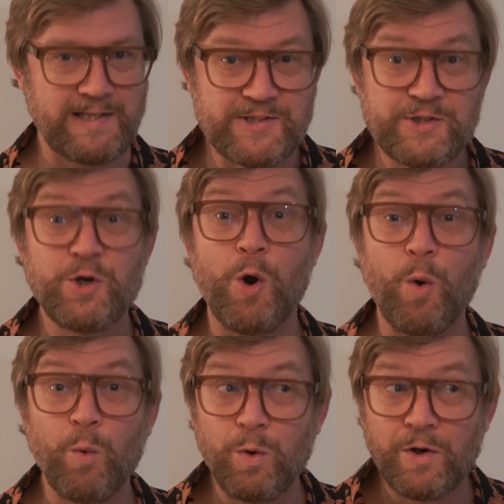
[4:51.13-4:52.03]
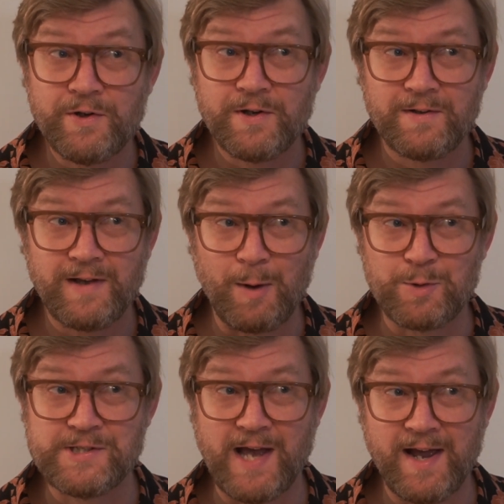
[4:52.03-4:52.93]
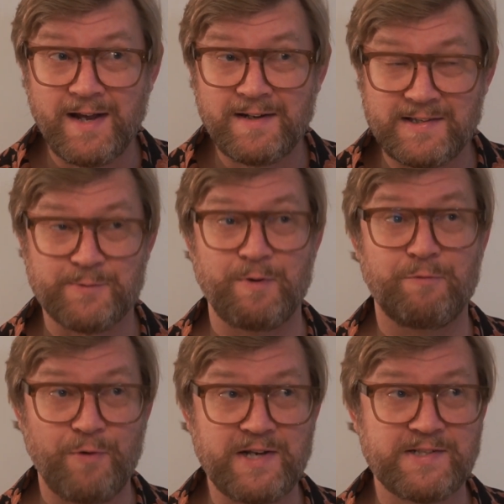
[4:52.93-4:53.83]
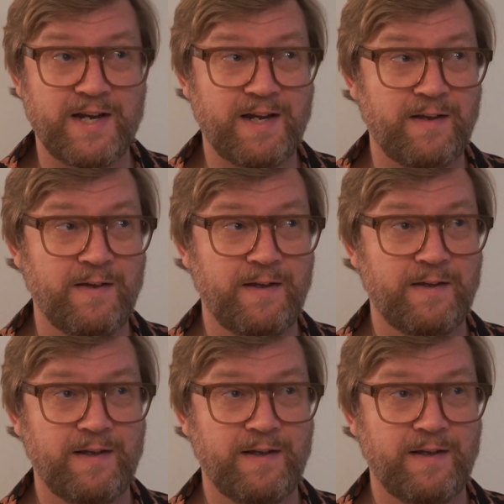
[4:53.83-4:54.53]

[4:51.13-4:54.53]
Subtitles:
It's cold outside, it's refreshing,